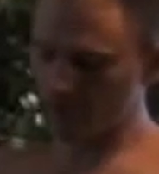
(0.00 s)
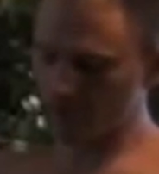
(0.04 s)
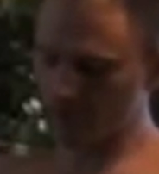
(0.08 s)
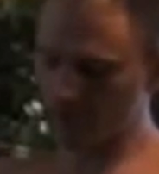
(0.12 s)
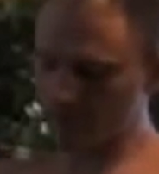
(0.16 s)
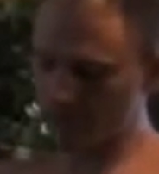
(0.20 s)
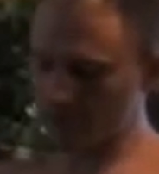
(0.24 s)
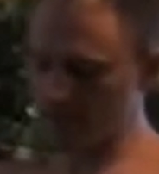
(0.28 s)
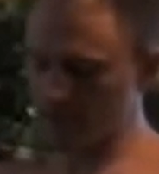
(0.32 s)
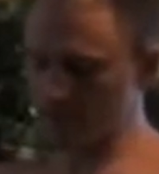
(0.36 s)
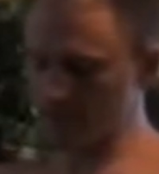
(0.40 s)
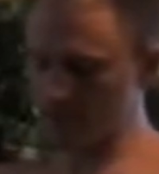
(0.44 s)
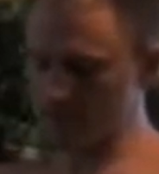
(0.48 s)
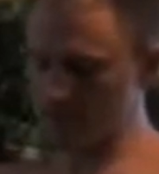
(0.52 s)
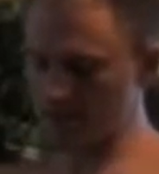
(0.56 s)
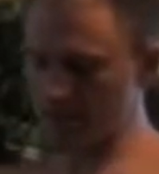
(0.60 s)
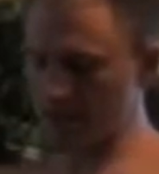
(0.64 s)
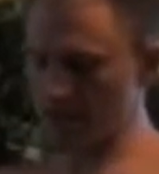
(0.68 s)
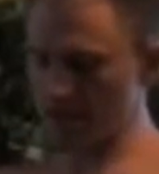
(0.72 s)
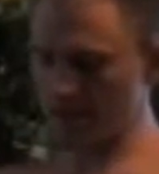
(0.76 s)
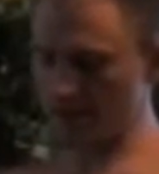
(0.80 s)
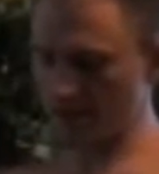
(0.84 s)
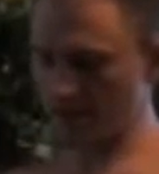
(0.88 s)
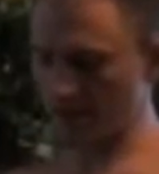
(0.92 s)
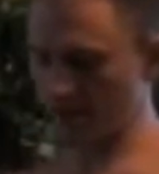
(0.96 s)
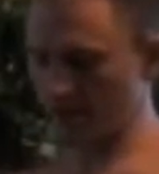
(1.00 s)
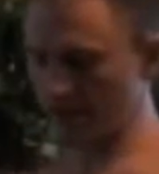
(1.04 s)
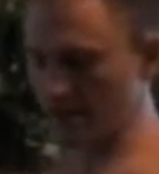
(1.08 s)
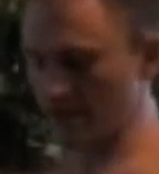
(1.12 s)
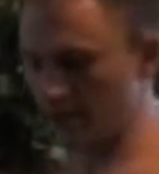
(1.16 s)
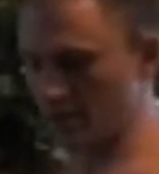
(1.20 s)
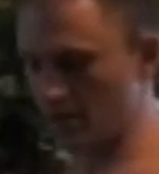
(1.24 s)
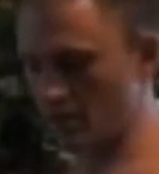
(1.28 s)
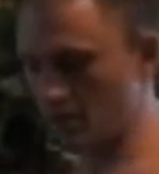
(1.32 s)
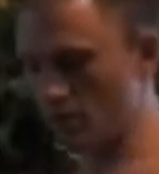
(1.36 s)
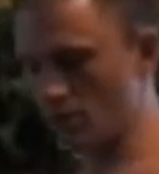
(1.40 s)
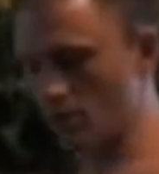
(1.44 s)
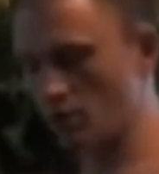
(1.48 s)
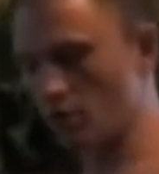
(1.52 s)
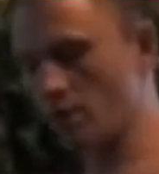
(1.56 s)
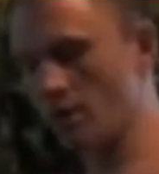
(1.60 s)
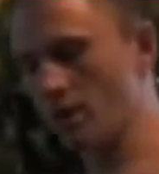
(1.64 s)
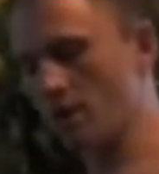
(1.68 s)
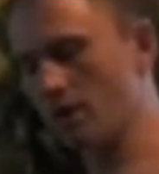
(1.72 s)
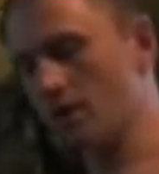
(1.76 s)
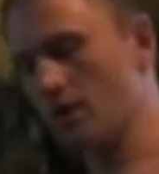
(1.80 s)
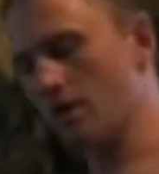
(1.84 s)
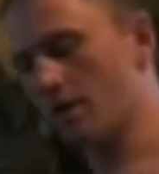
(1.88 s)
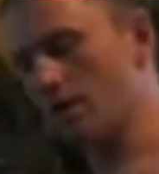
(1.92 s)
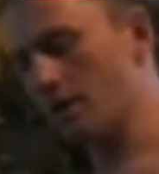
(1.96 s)
dressings that I know
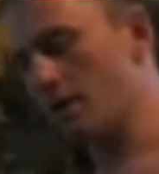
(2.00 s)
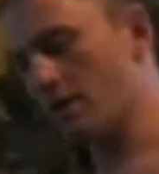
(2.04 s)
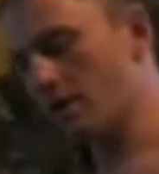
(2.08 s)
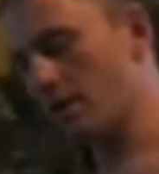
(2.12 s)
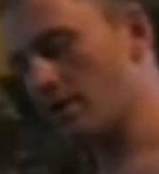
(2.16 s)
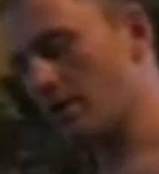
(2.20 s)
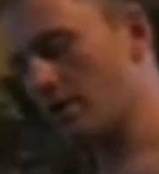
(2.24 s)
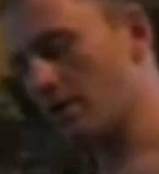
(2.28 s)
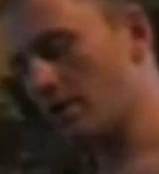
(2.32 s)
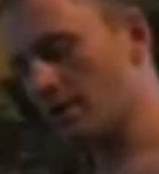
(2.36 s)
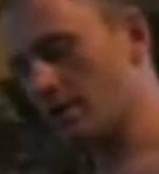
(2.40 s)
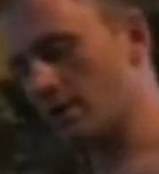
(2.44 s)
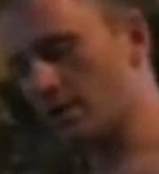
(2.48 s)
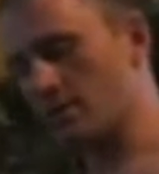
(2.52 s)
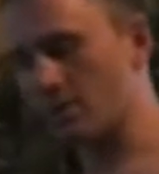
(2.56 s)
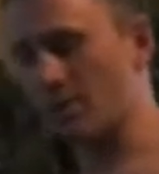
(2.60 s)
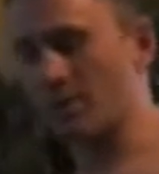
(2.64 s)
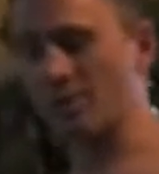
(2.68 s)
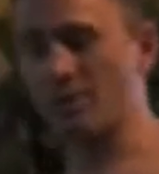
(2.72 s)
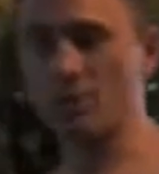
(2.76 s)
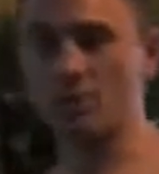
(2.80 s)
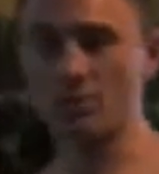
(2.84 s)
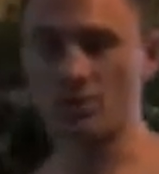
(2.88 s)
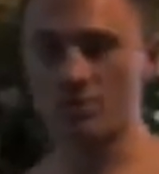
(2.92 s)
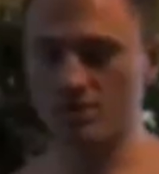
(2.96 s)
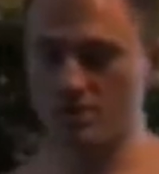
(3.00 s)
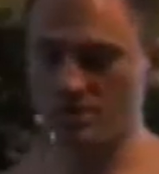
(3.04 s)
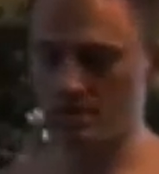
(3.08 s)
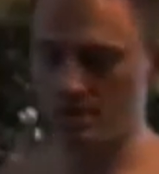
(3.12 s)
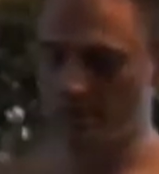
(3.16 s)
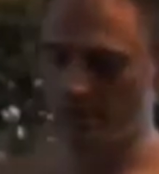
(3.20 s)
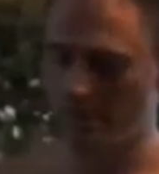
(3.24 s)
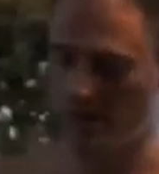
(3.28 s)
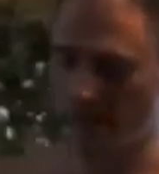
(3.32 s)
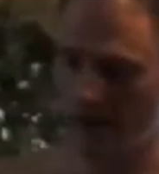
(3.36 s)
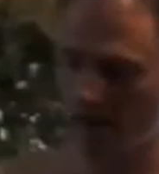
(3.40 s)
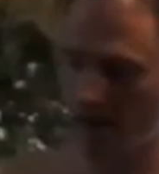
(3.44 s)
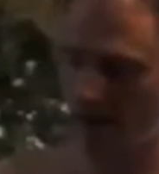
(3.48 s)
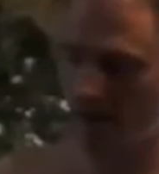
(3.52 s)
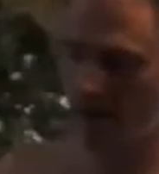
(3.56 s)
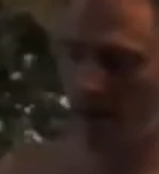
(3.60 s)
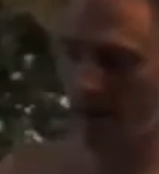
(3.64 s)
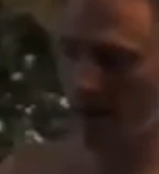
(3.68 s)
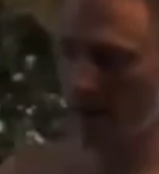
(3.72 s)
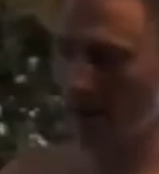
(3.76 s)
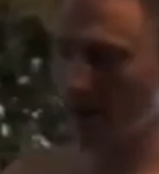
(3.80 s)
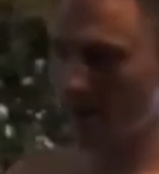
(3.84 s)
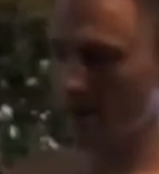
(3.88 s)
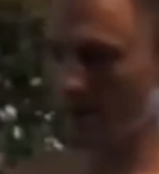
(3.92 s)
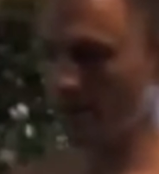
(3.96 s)
the proportions by
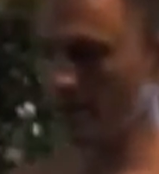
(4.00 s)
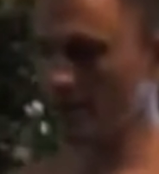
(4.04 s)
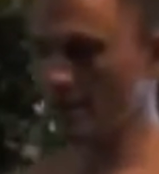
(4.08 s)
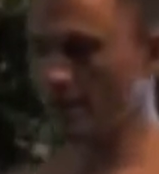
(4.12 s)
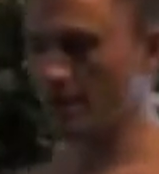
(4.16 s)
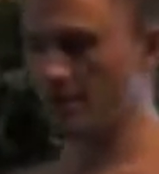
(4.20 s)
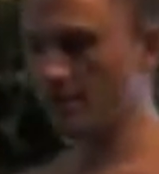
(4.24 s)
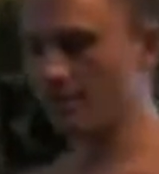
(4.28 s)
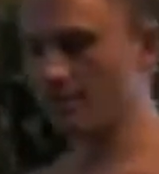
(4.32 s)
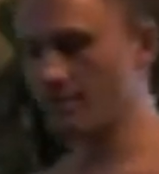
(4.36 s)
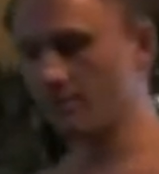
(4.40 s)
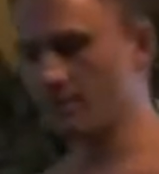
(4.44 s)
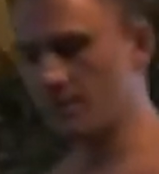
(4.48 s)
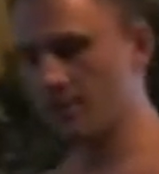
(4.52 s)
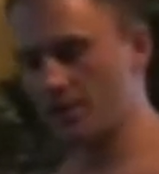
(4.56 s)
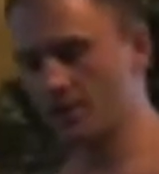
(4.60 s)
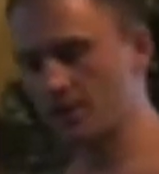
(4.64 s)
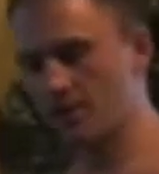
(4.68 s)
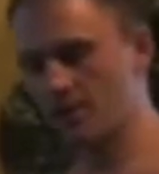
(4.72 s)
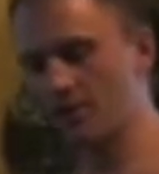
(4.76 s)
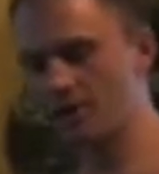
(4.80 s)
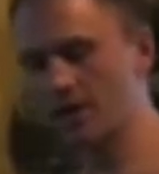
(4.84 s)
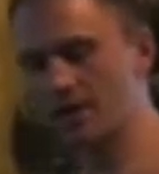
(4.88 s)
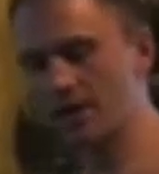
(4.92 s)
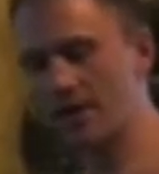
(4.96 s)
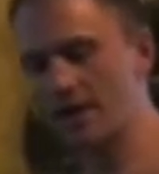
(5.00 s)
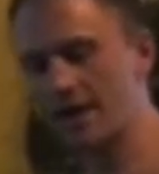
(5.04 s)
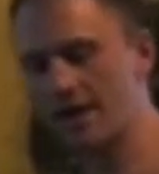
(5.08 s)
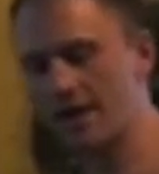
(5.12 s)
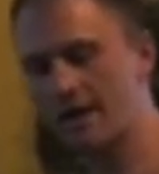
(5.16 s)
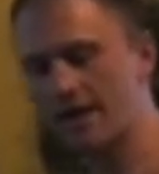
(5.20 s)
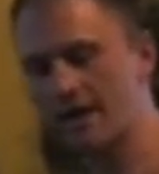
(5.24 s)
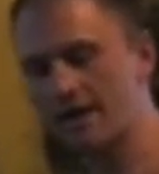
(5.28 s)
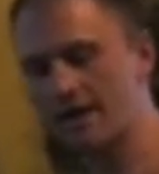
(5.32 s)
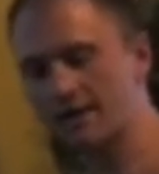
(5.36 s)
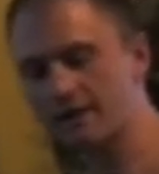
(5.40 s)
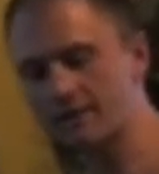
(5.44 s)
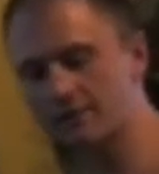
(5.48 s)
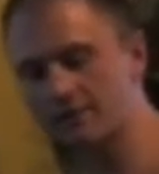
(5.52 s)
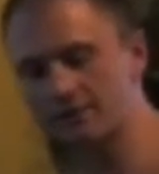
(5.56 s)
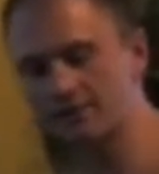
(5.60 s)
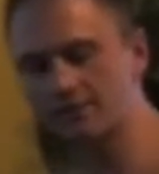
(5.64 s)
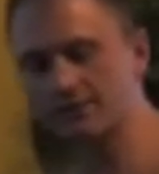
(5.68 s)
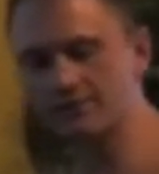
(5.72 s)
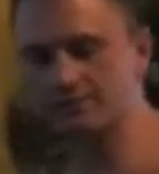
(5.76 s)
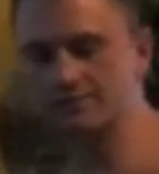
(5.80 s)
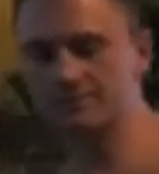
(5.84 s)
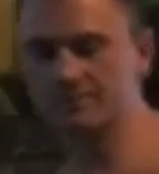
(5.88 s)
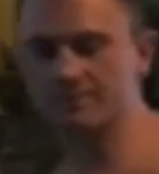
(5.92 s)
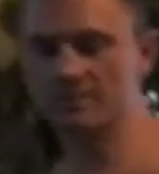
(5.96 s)
eye, but you're going to
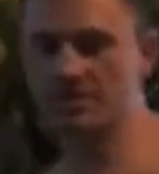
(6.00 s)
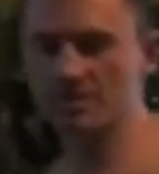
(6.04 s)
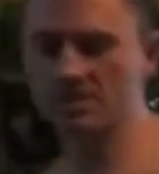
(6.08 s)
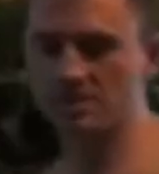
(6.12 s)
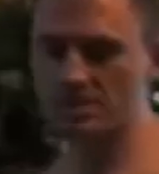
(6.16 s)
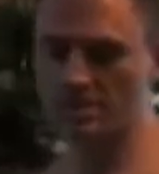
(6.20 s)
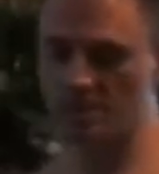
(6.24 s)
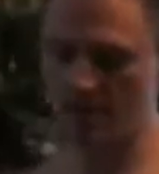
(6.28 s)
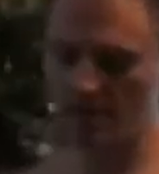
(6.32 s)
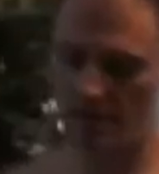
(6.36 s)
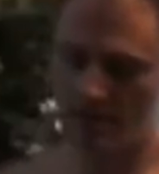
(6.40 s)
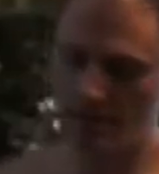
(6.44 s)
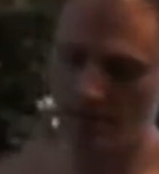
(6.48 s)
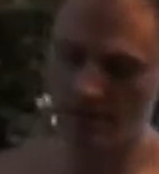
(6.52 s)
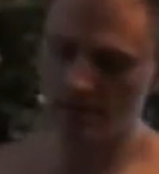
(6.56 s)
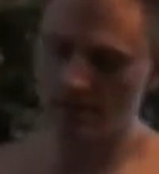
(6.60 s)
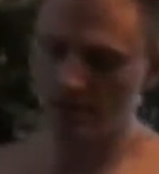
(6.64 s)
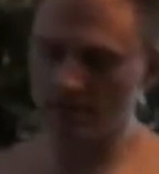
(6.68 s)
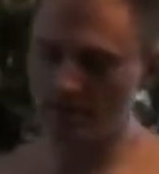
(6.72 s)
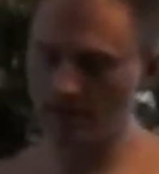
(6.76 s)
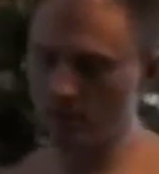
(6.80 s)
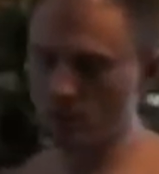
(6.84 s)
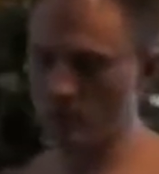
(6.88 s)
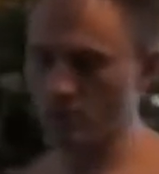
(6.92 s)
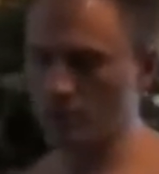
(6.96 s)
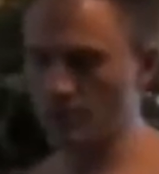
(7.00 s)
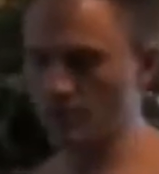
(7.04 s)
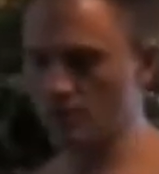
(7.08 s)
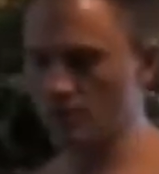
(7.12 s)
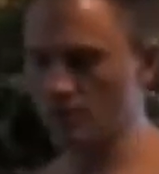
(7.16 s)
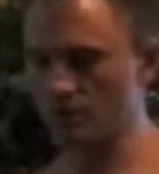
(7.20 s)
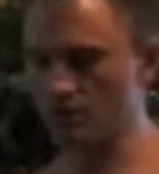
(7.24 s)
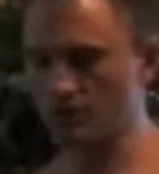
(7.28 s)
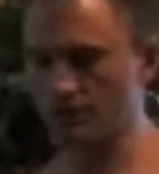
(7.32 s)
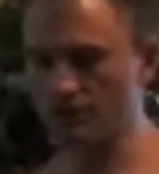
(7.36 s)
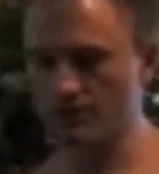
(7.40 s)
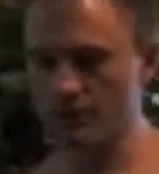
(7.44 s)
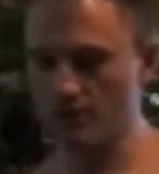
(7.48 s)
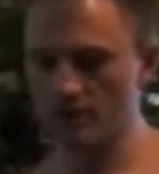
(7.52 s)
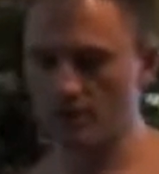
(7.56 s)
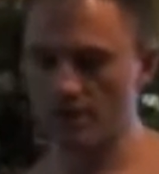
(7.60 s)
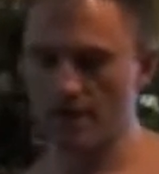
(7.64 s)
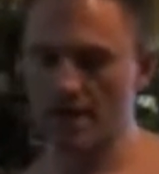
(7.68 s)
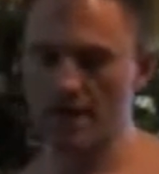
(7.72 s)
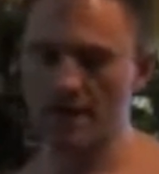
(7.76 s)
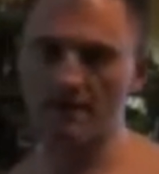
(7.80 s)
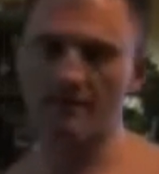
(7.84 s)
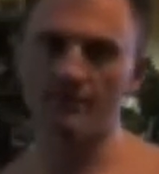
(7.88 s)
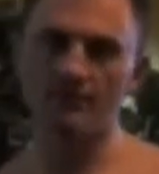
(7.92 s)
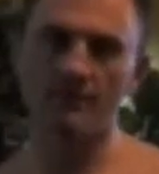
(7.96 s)
have, say, if you want to cook for a
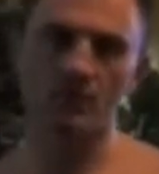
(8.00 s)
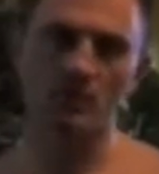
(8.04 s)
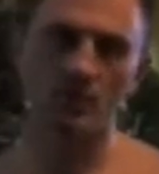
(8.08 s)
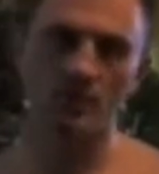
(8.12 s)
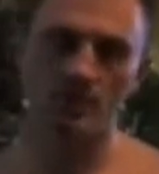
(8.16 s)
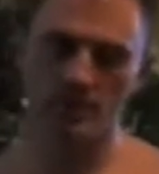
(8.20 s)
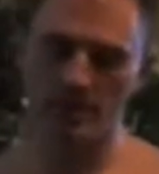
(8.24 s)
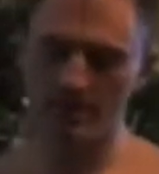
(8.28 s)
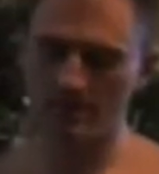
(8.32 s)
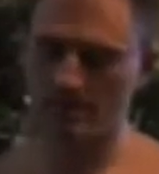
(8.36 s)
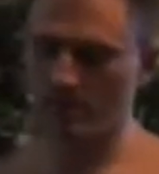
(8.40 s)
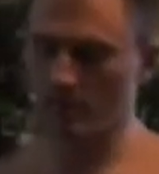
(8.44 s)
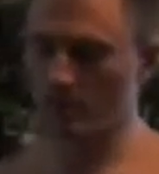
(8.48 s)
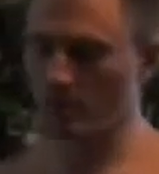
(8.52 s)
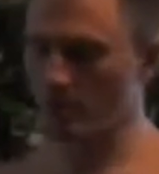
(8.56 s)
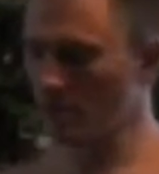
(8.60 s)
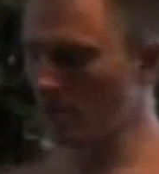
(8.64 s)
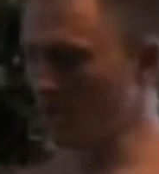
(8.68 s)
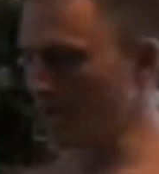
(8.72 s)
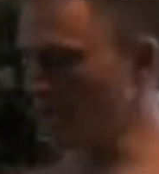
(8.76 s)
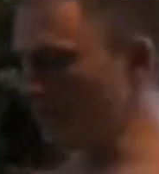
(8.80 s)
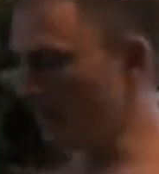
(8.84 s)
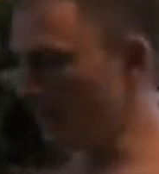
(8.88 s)
handful of people,